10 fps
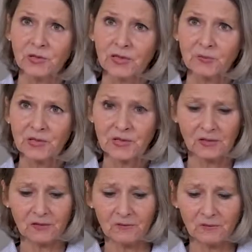I did a
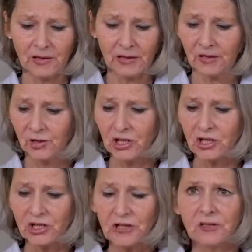little more
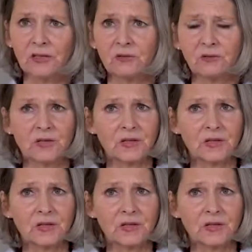research, of